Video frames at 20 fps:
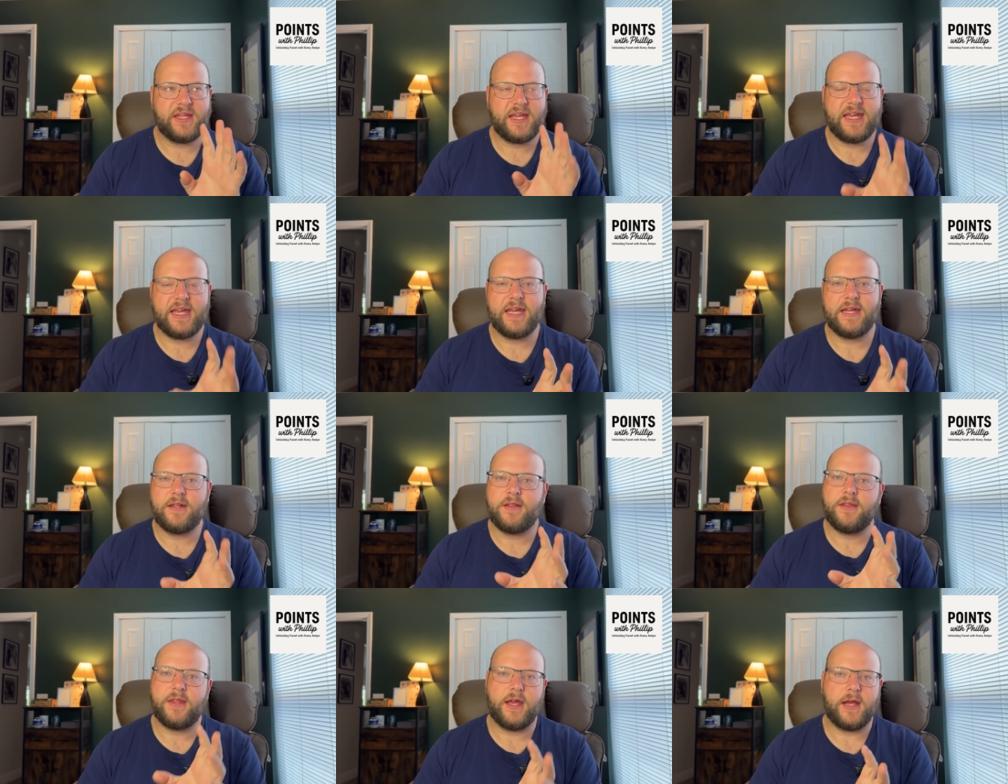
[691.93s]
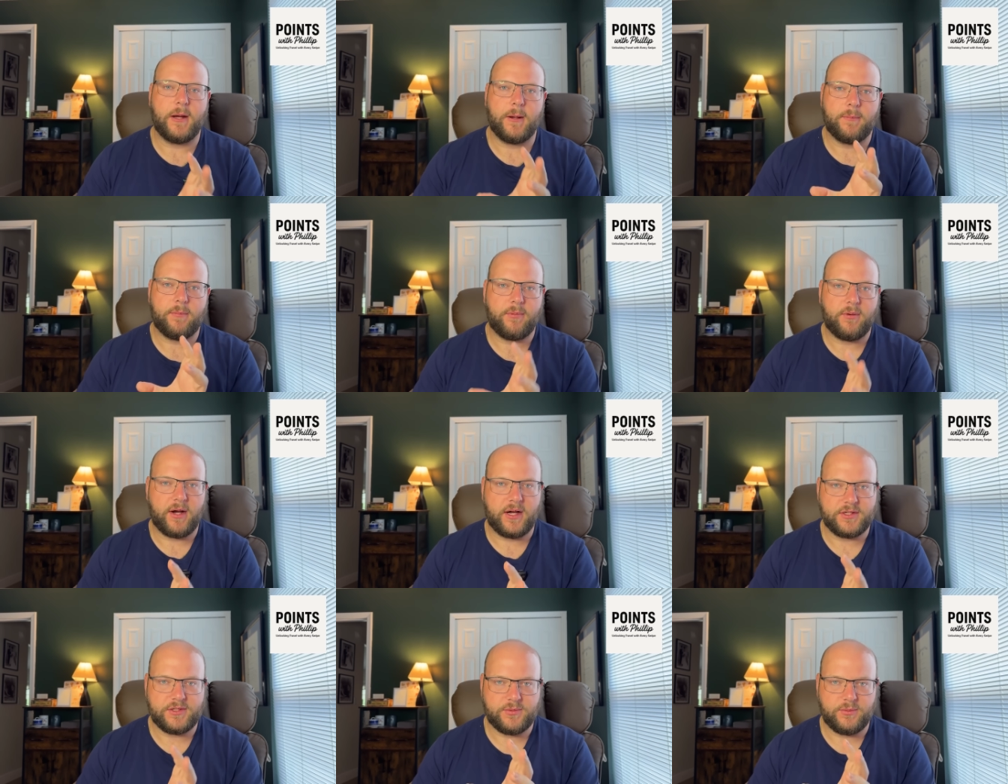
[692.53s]
in their
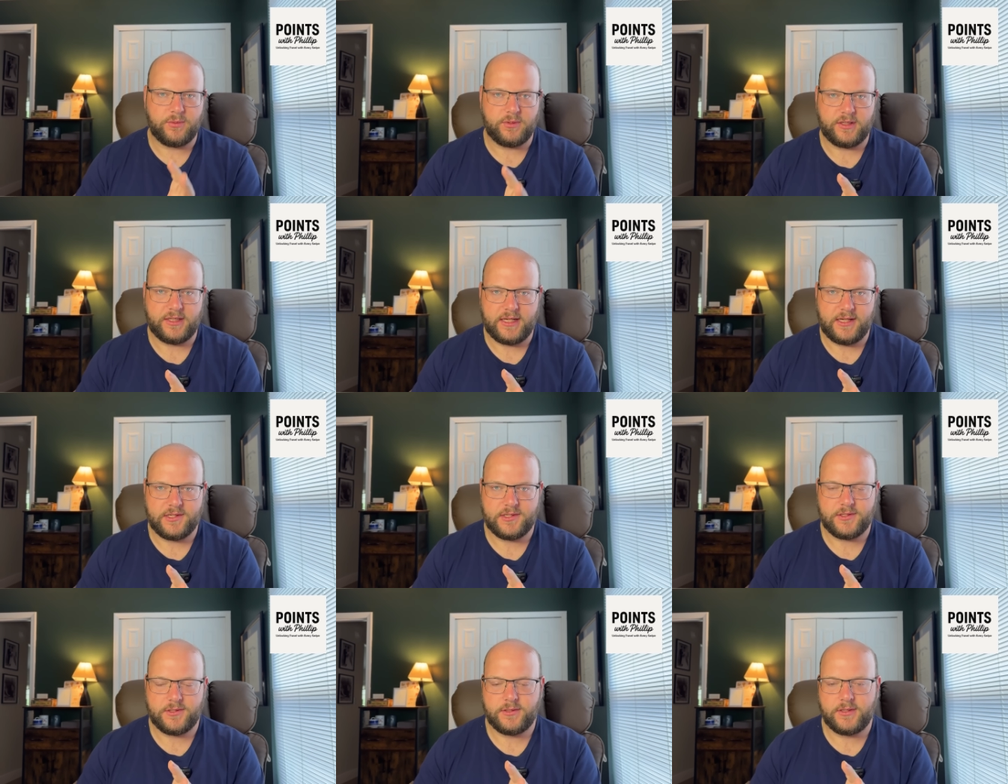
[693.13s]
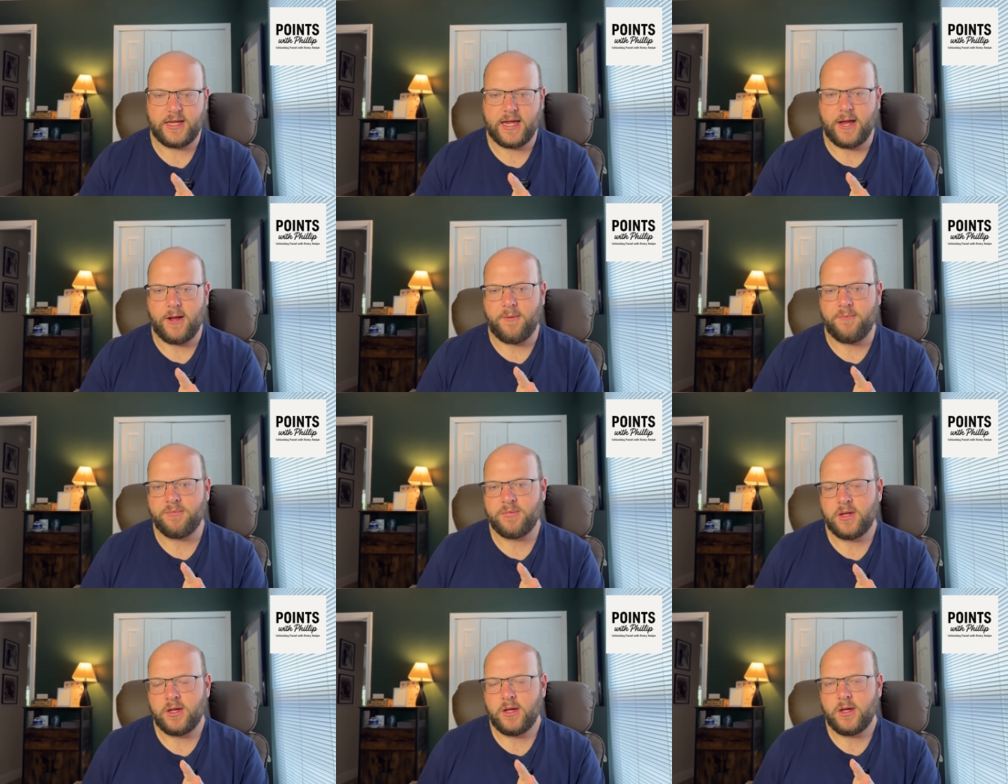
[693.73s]
press release.
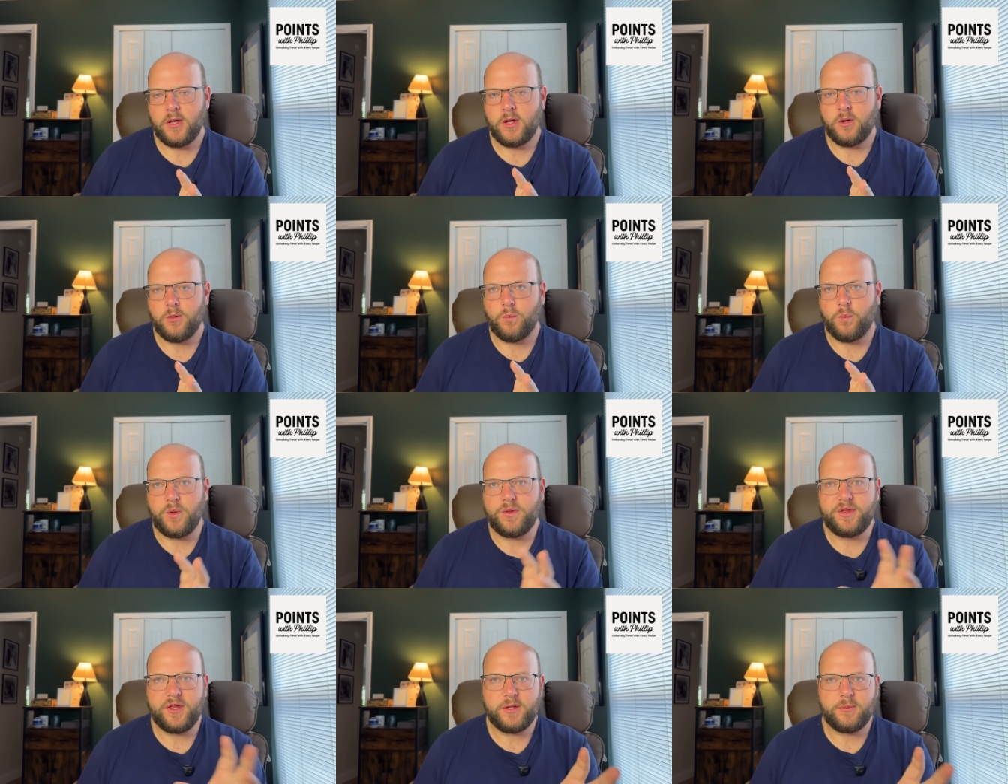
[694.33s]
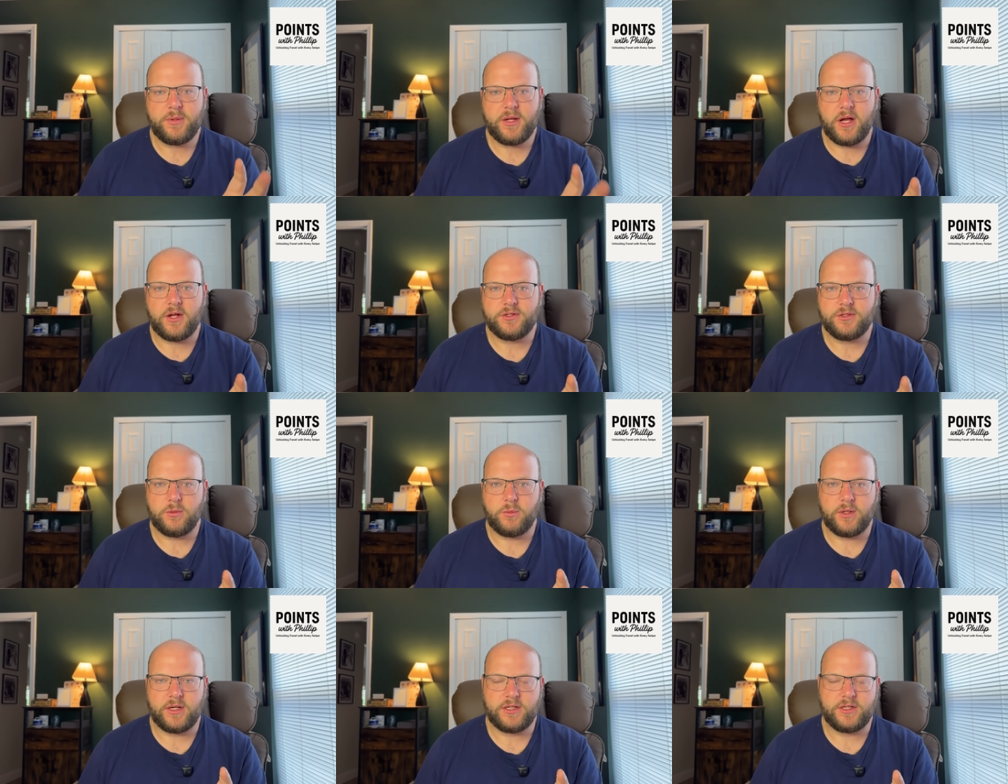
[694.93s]
Now, one thing we
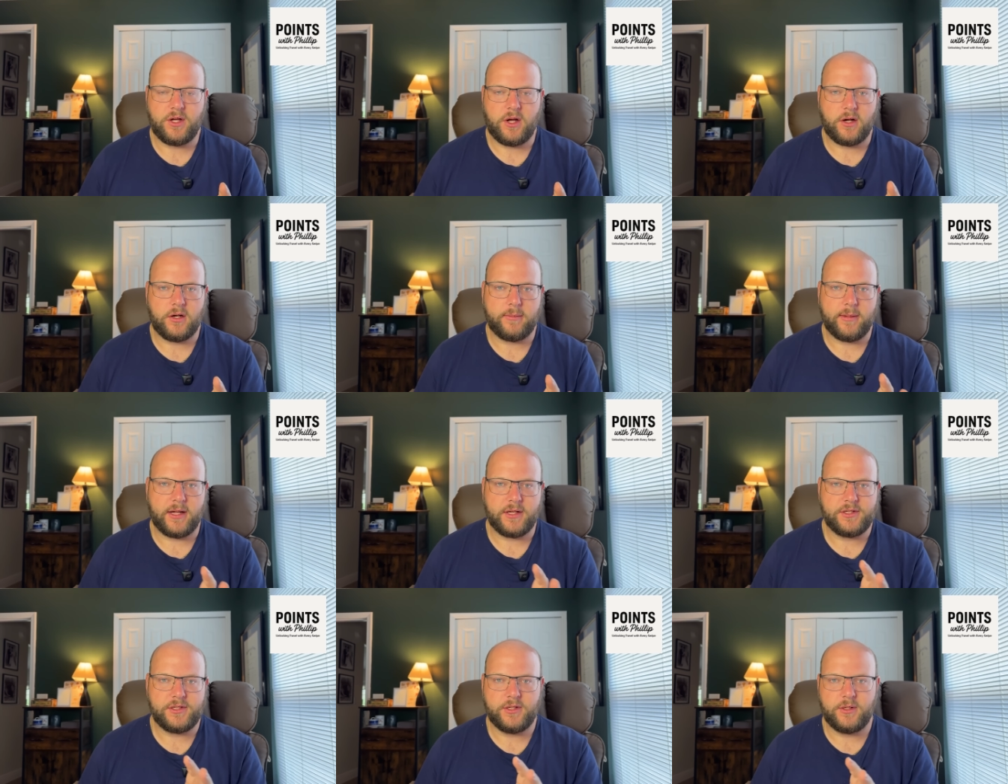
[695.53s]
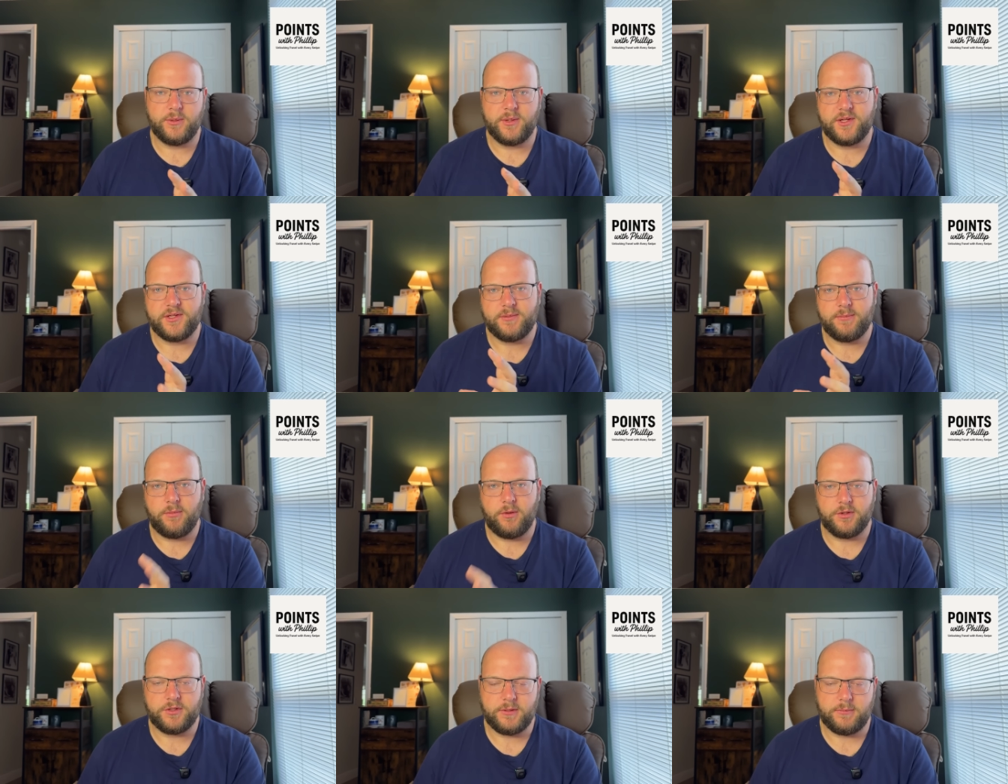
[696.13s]
also want to talk about too is
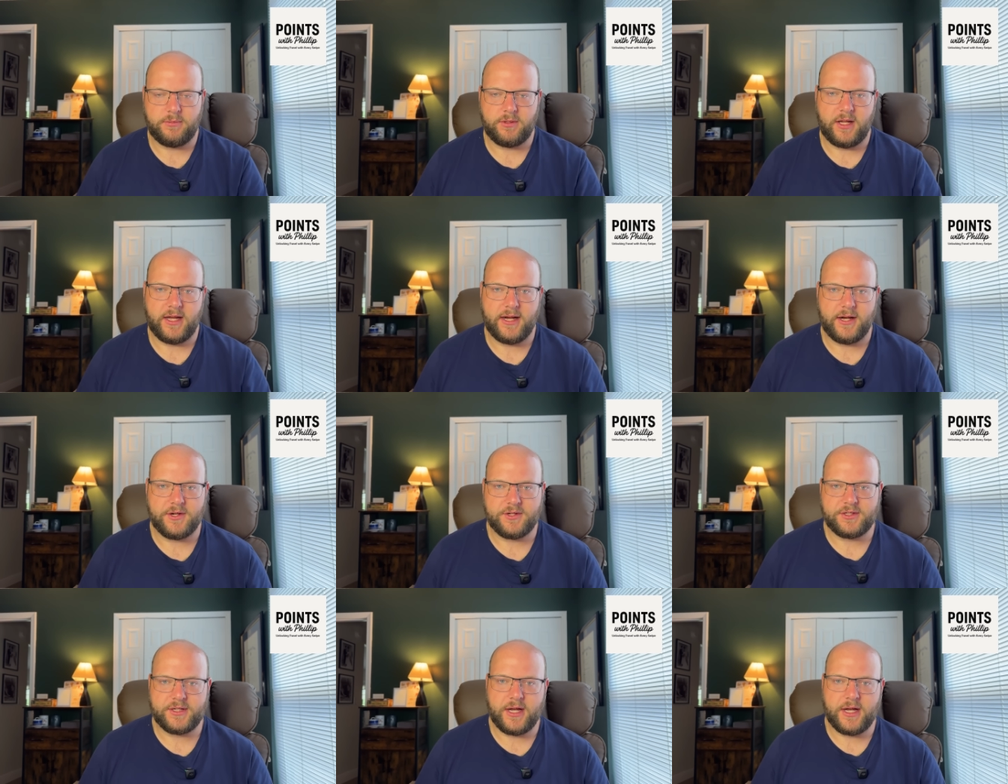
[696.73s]
multipliers.